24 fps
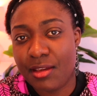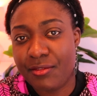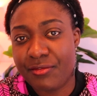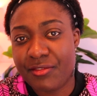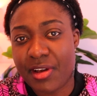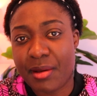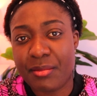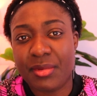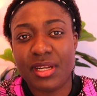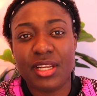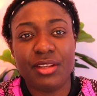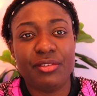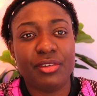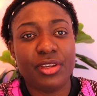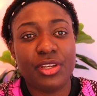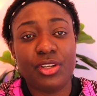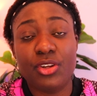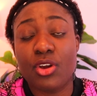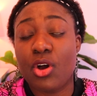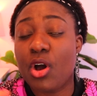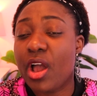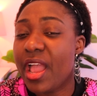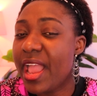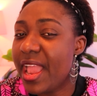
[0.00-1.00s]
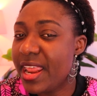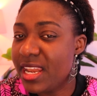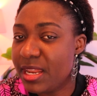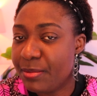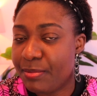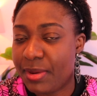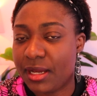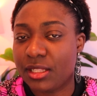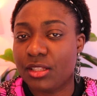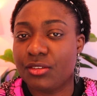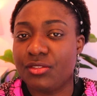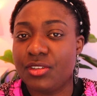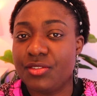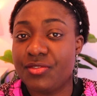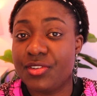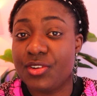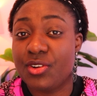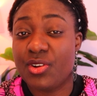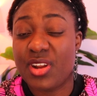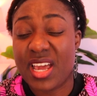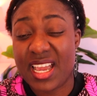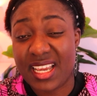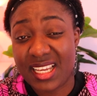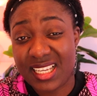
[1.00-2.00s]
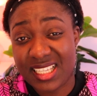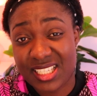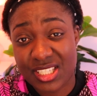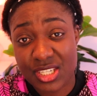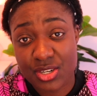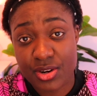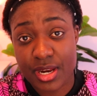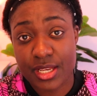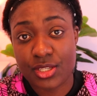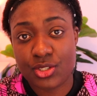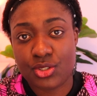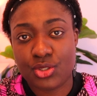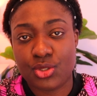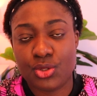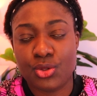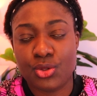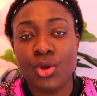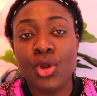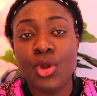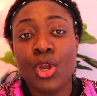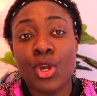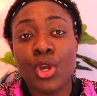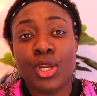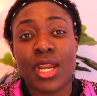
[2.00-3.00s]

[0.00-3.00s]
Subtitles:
family reunion, any part of the video that interests you,